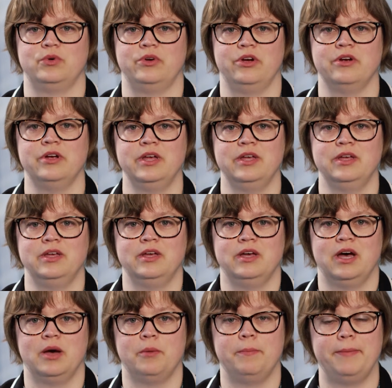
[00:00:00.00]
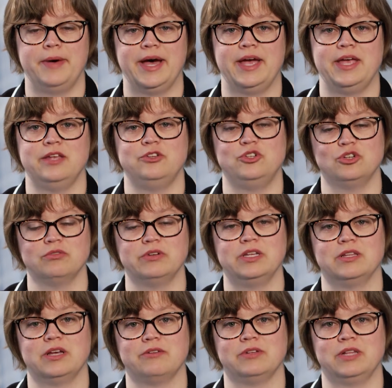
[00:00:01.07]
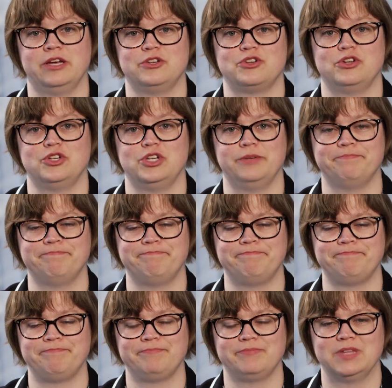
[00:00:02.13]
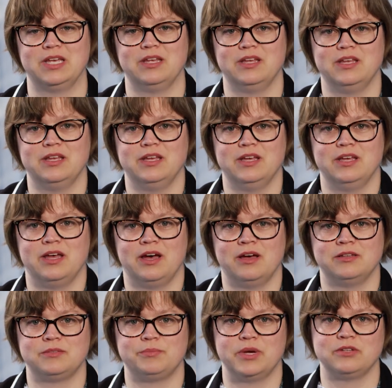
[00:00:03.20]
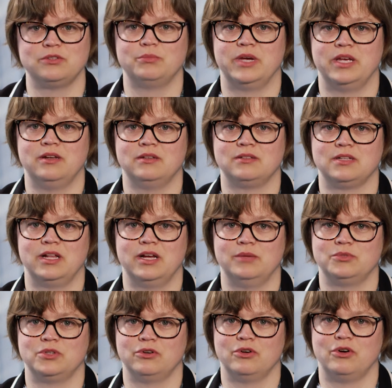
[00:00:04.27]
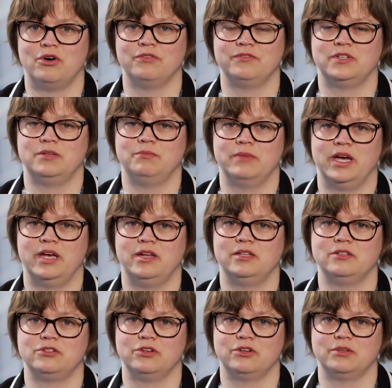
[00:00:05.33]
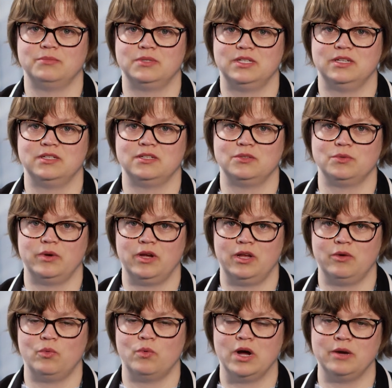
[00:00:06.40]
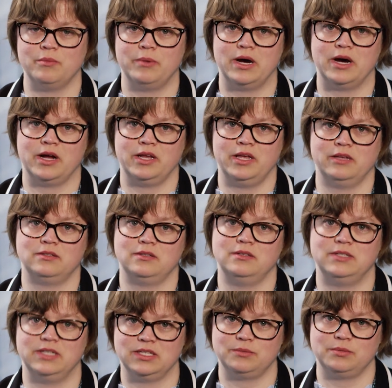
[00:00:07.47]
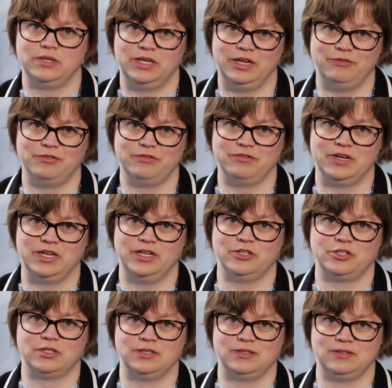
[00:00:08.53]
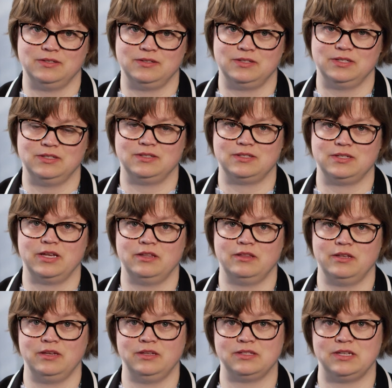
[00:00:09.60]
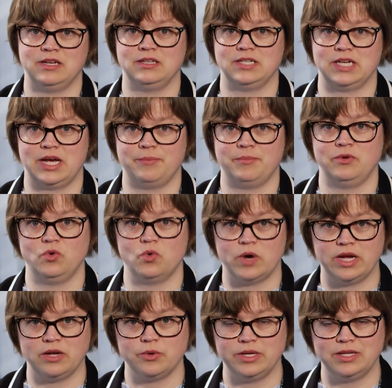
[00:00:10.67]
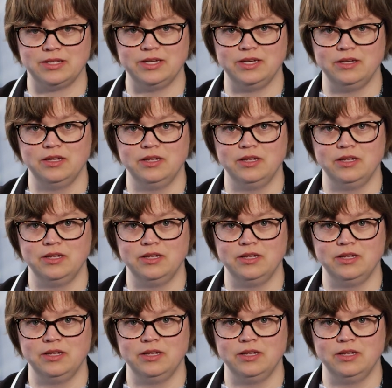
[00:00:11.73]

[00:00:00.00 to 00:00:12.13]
were paid during that relationship. Spousal maintenance claims are often made in circumstances where one party is in desperate need for financial assistance and things need to happen quite quickly.